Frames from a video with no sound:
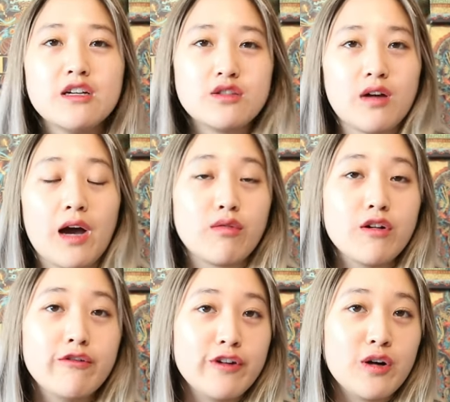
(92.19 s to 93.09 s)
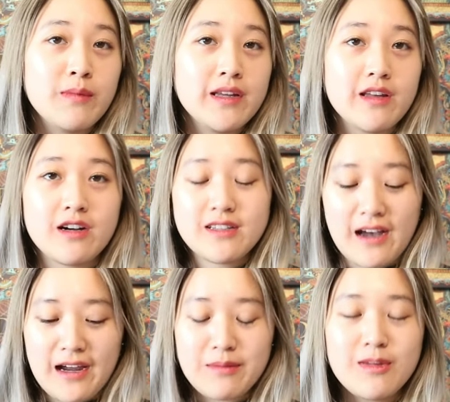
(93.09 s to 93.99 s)
so I will film another
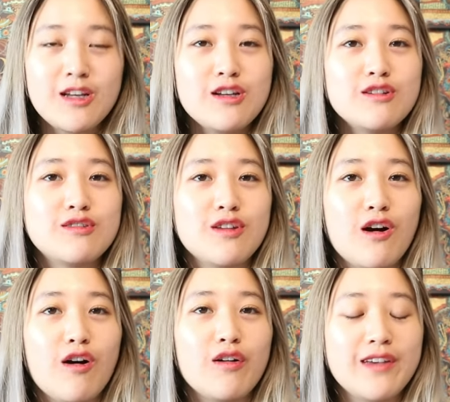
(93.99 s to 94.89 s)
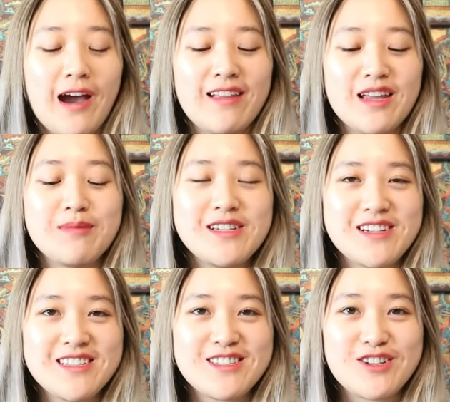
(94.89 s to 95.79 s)
time so yeah let me
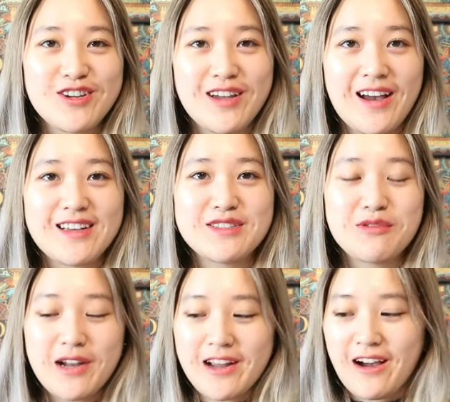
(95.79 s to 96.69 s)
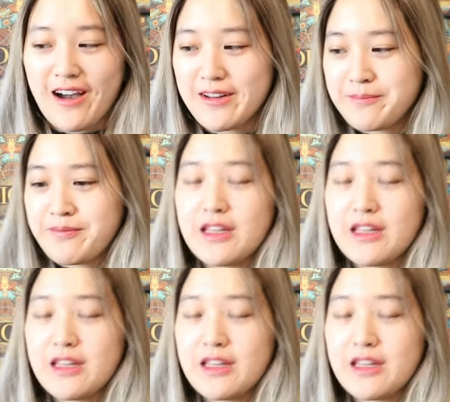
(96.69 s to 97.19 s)
just show you guys what I got